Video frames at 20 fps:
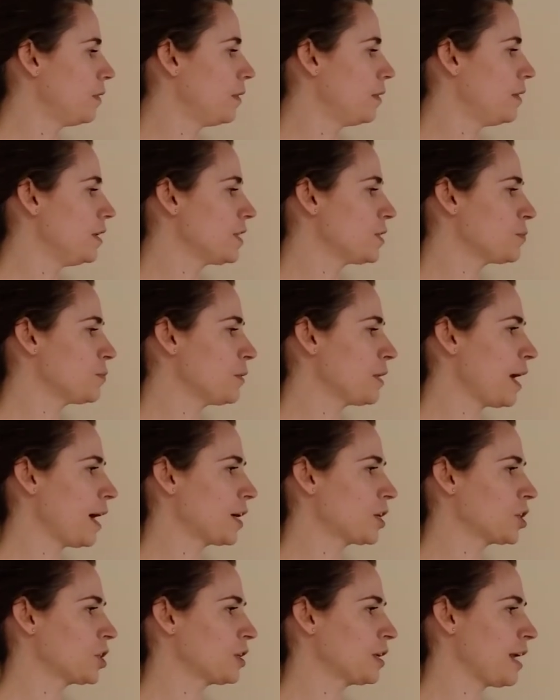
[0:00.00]
This would
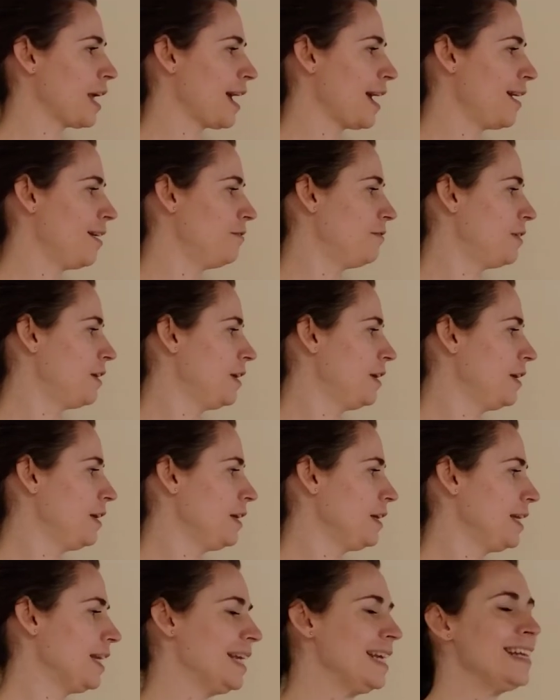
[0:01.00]
actually have
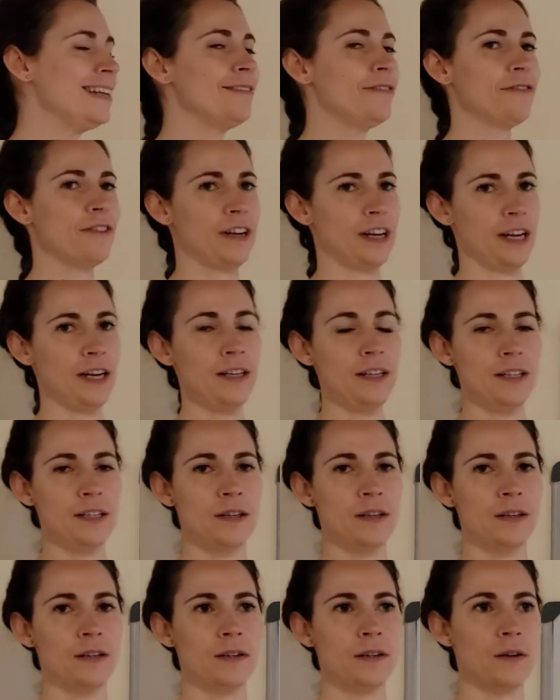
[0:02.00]
infinite,
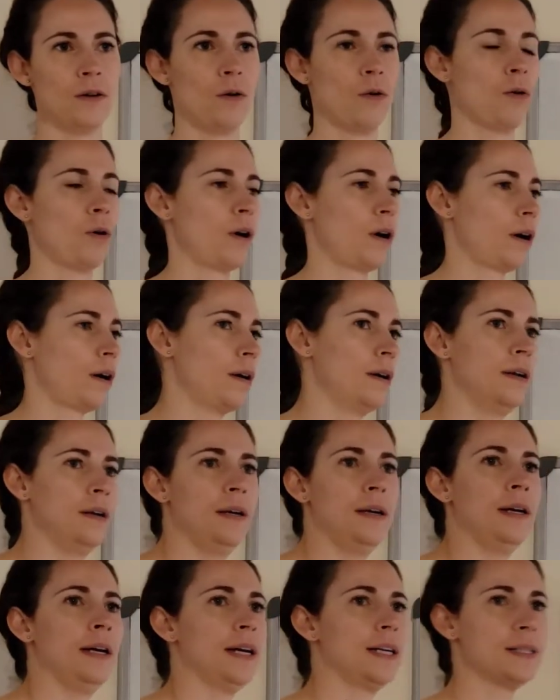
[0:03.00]
or
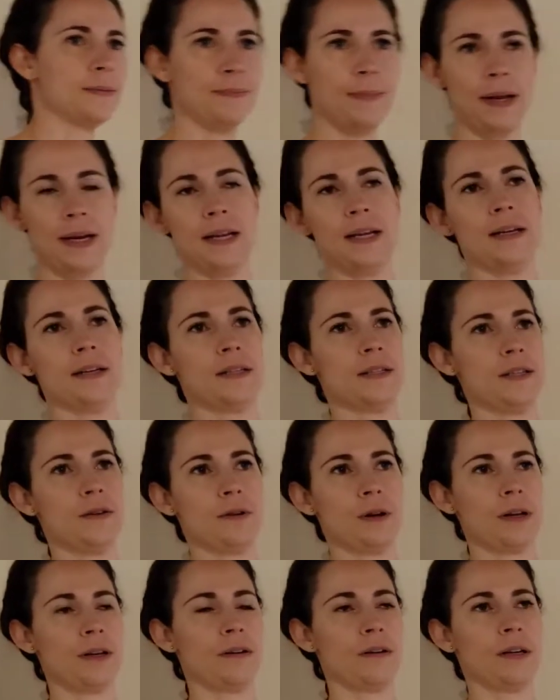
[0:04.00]
as many as you
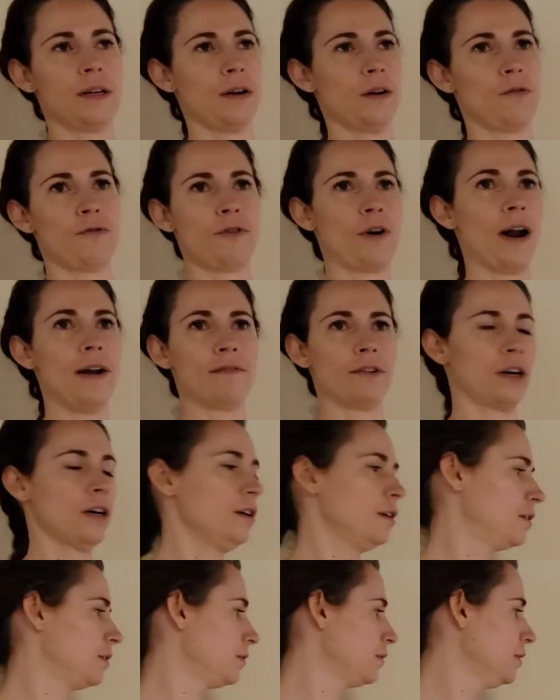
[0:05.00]
can, forever,
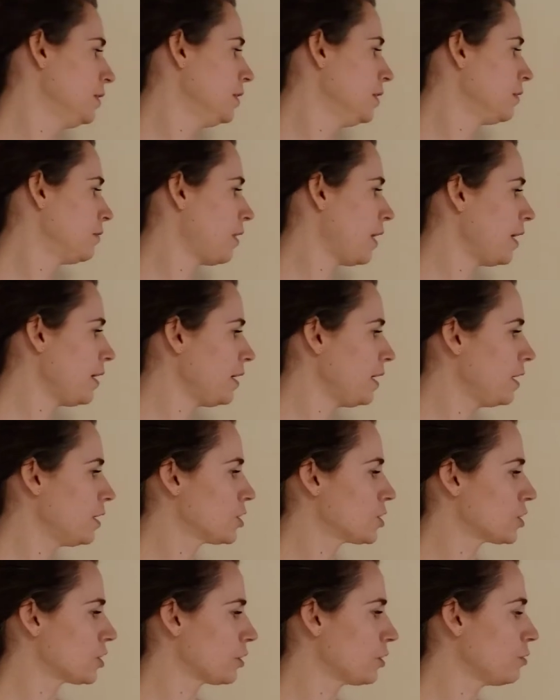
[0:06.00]
right?
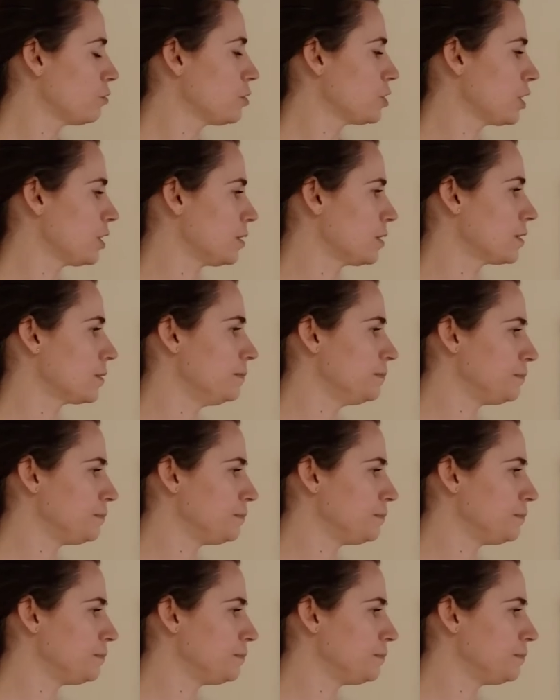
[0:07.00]
Solutions.